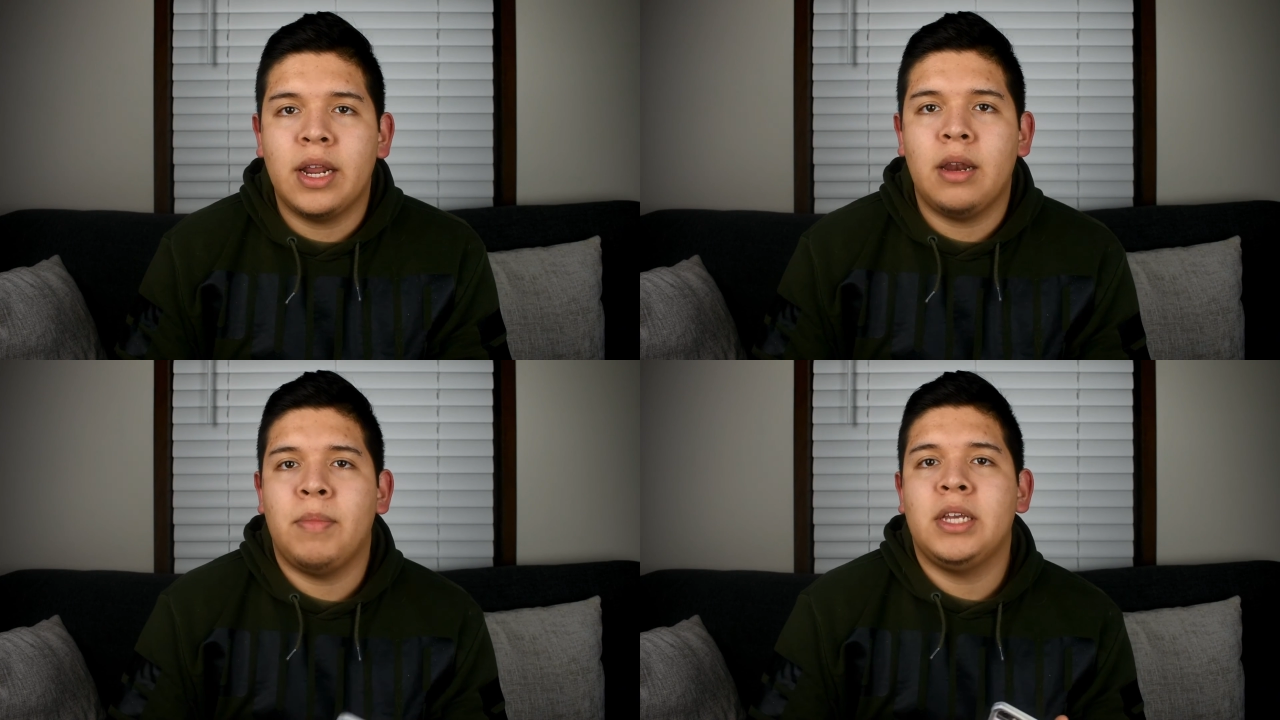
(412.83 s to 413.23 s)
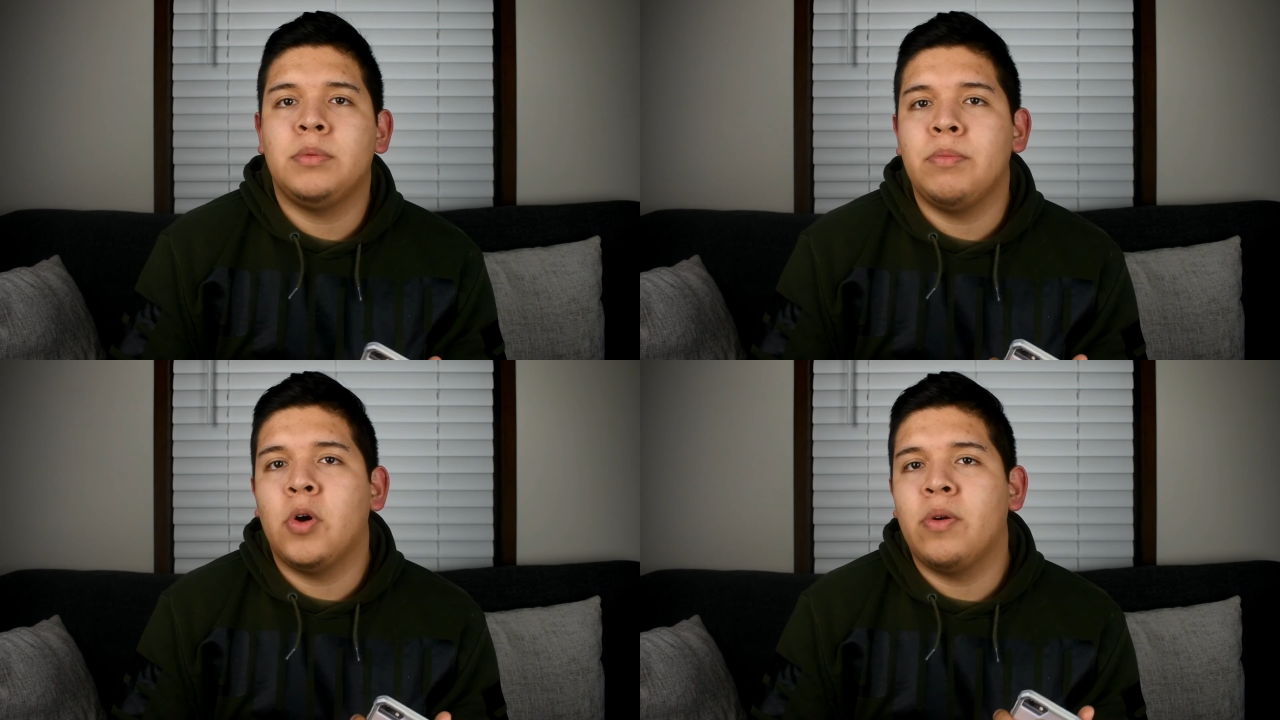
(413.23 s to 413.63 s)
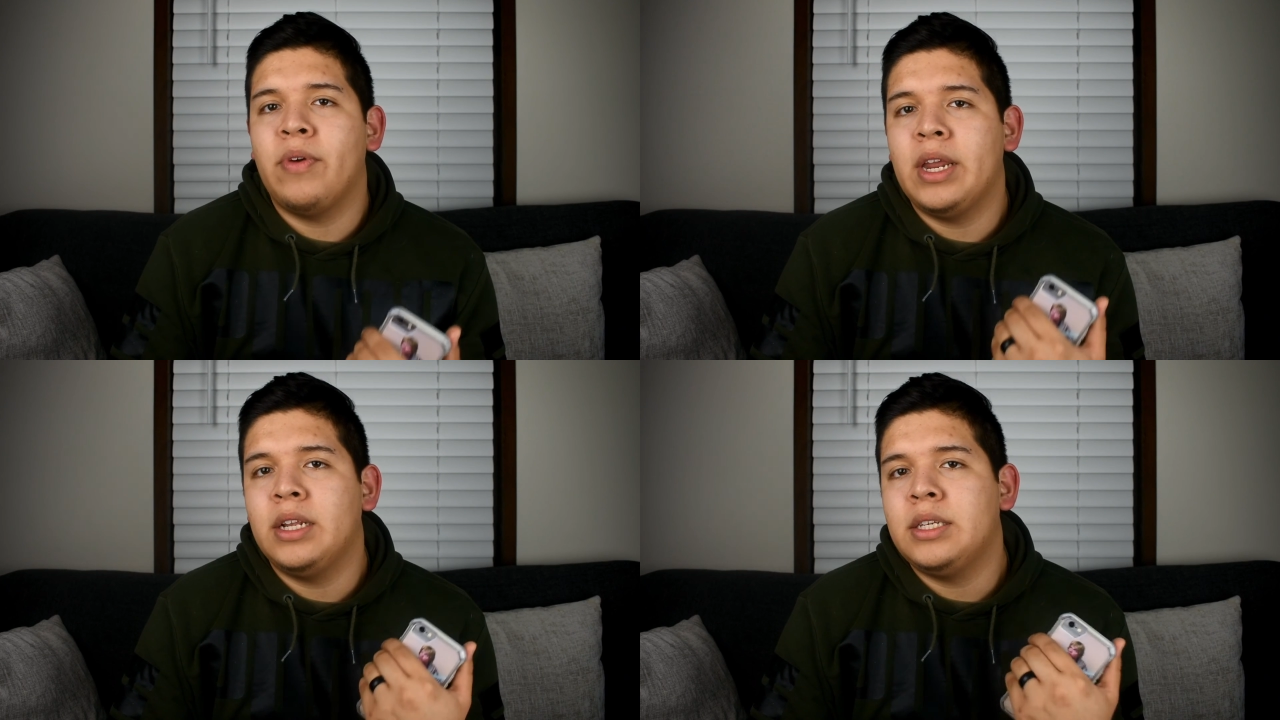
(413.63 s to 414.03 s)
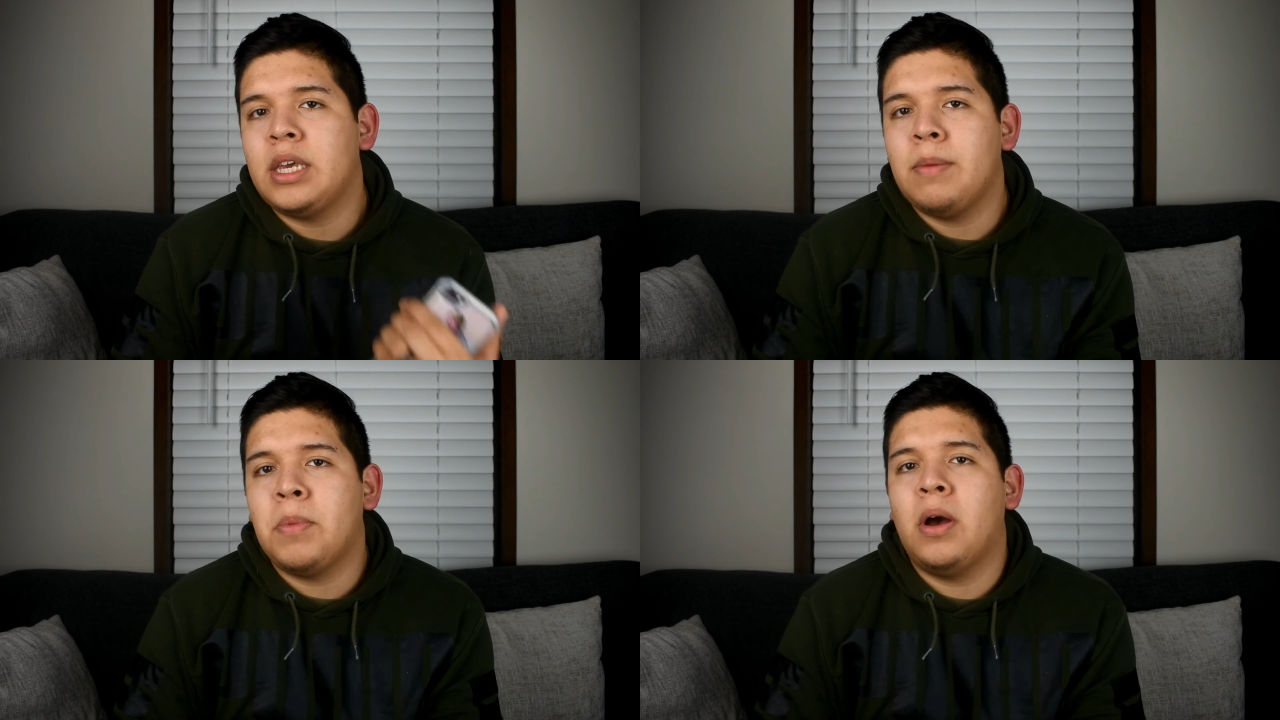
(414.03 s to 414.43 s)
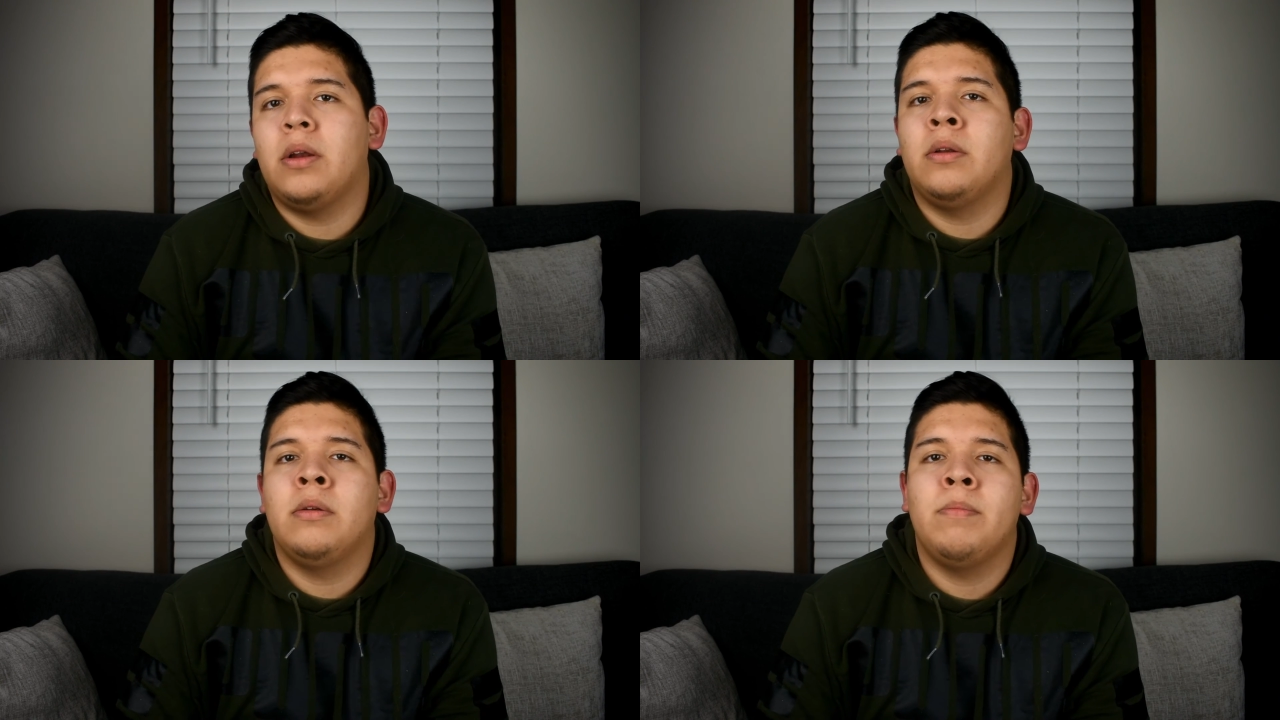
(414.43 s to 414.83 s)
and it makes me motivated to keep
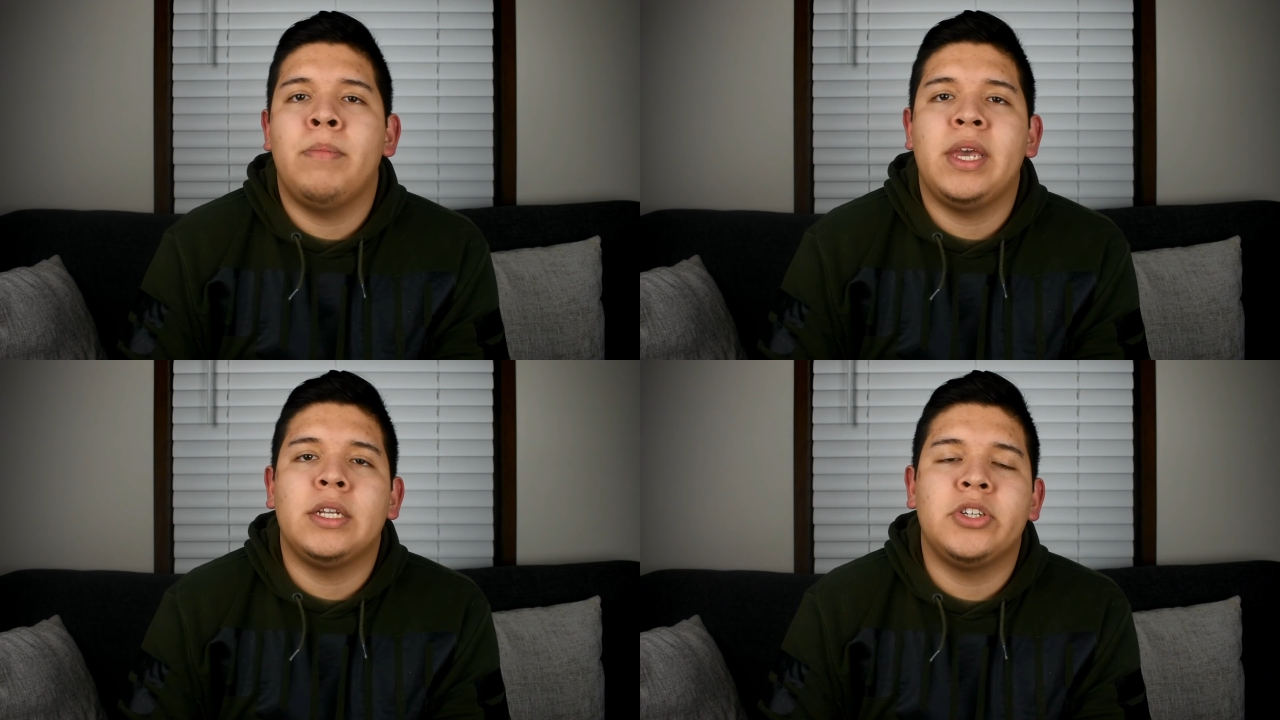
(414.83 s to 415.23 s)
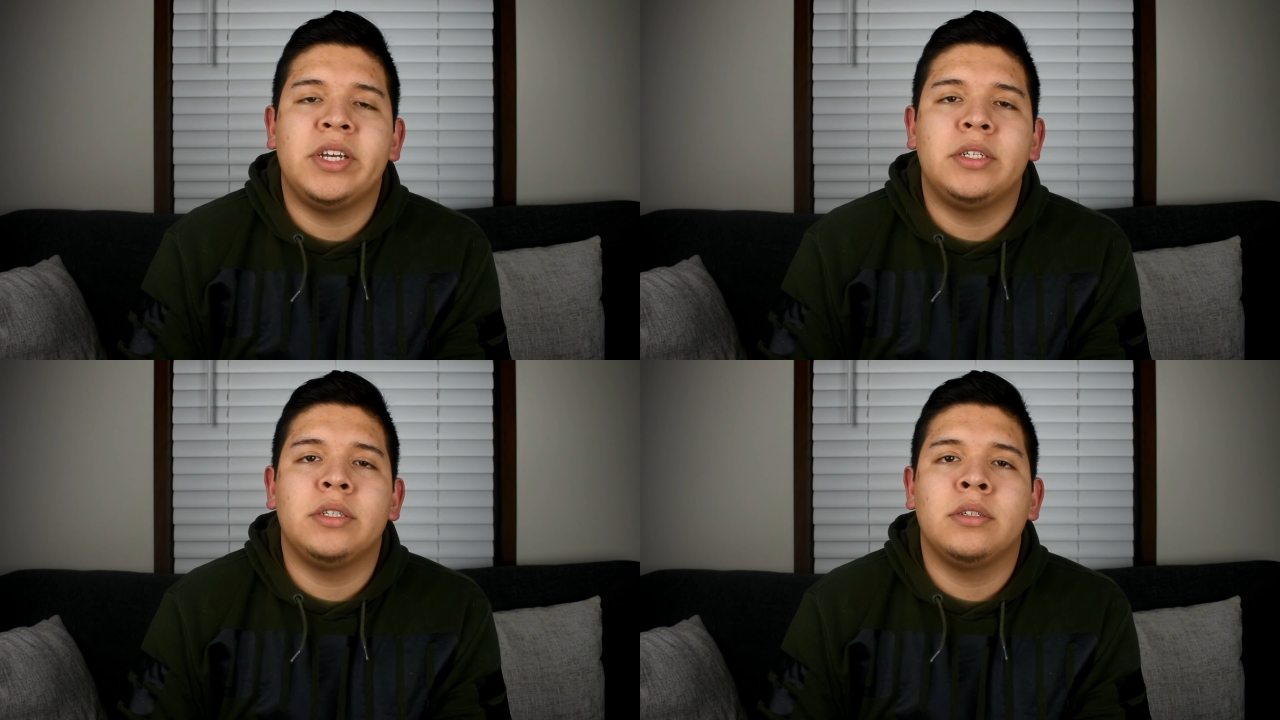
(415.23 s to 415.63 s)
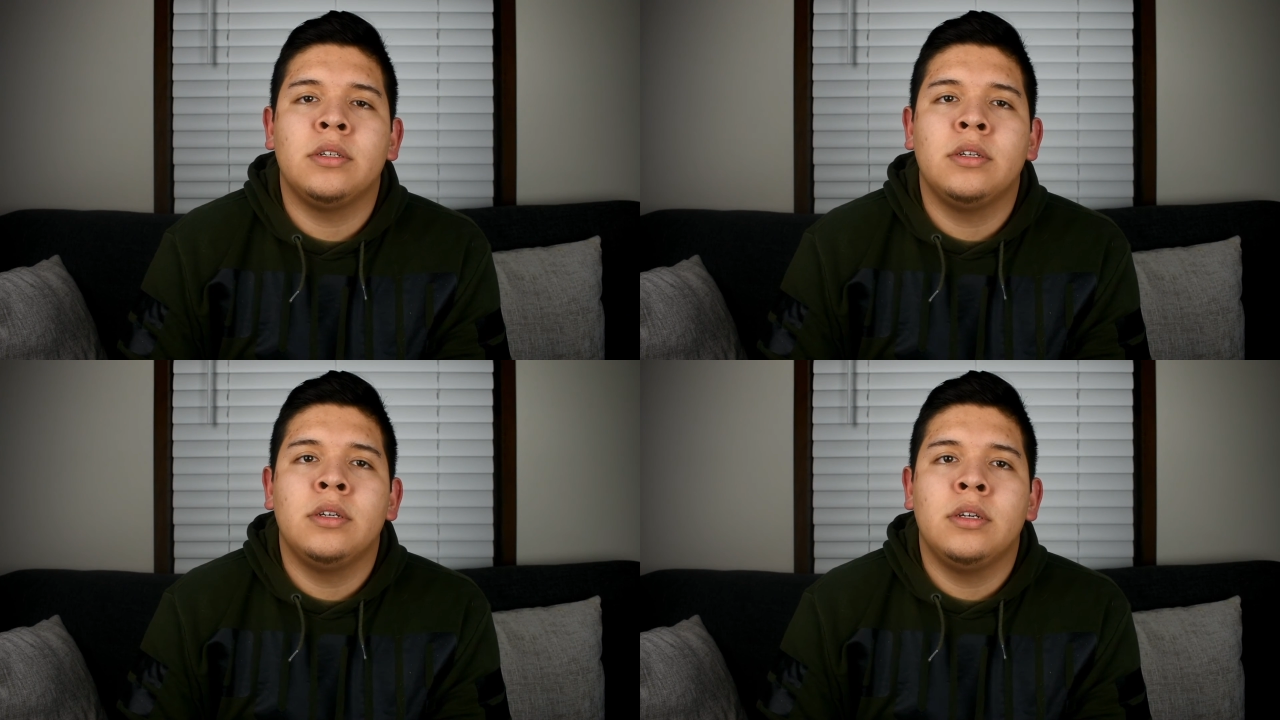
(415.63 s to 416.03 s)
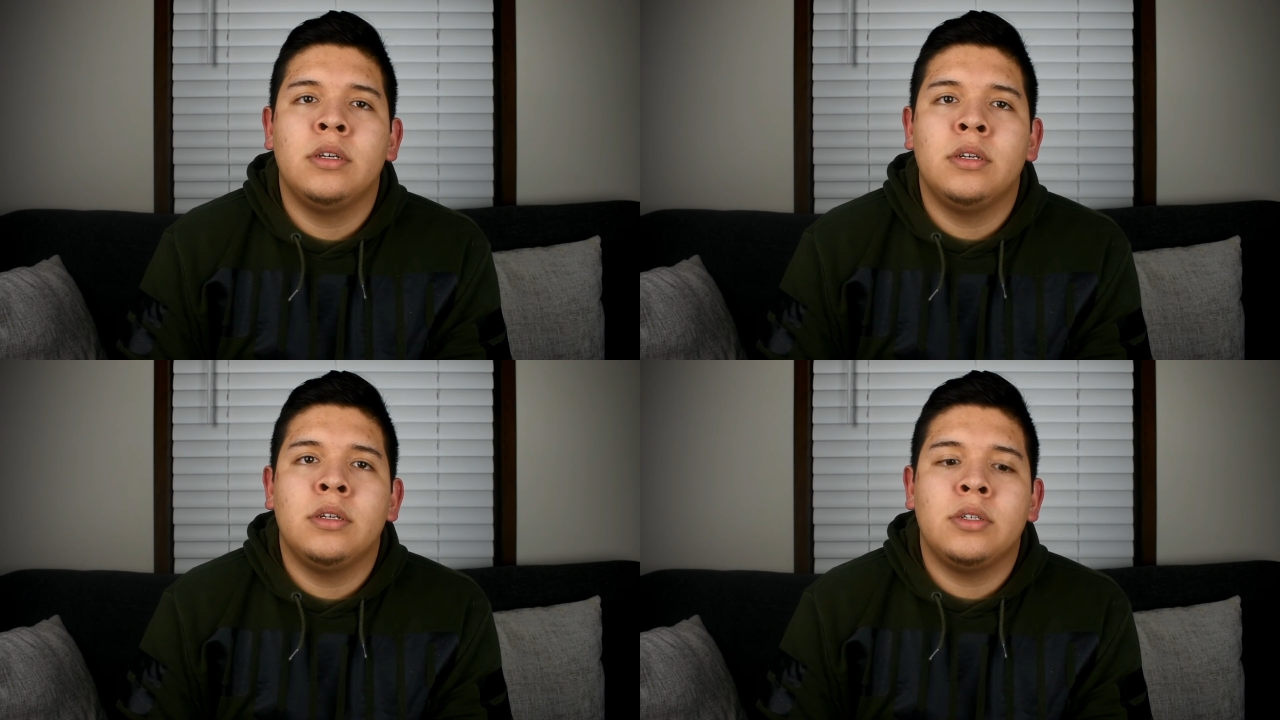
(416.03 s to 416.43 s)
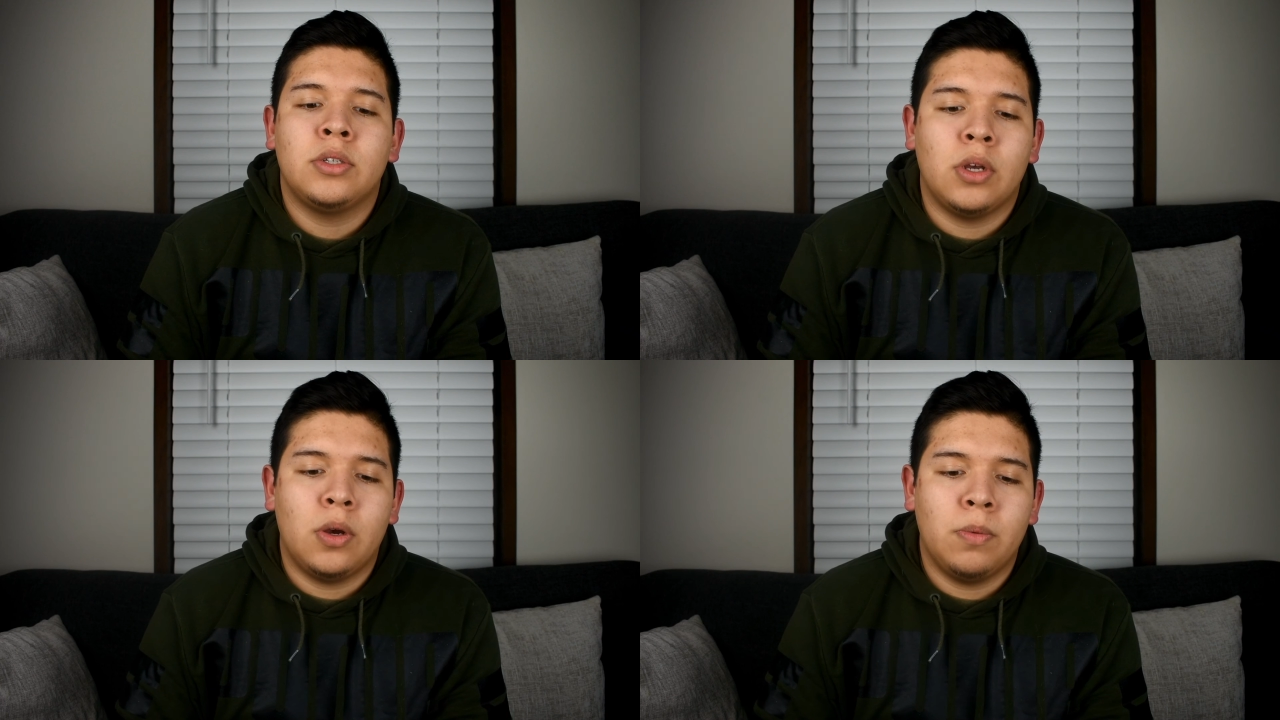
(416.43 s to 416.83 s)
on making changes.
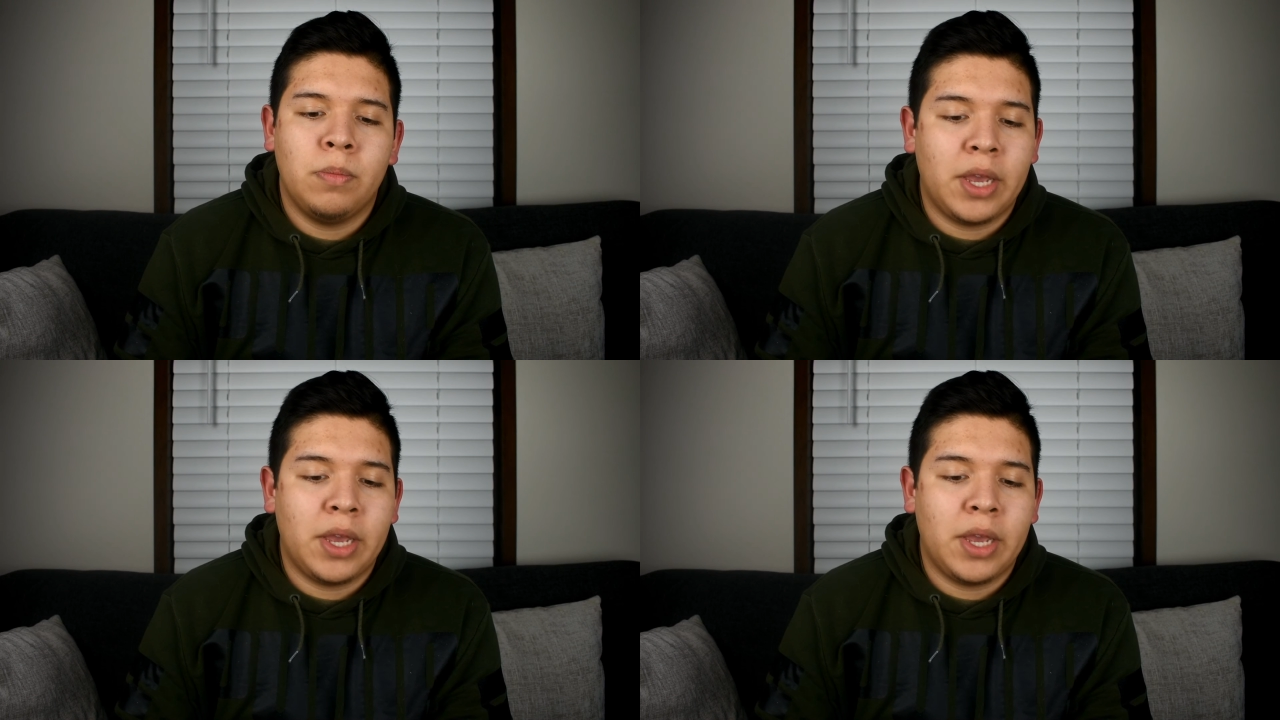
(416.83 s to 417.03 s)
So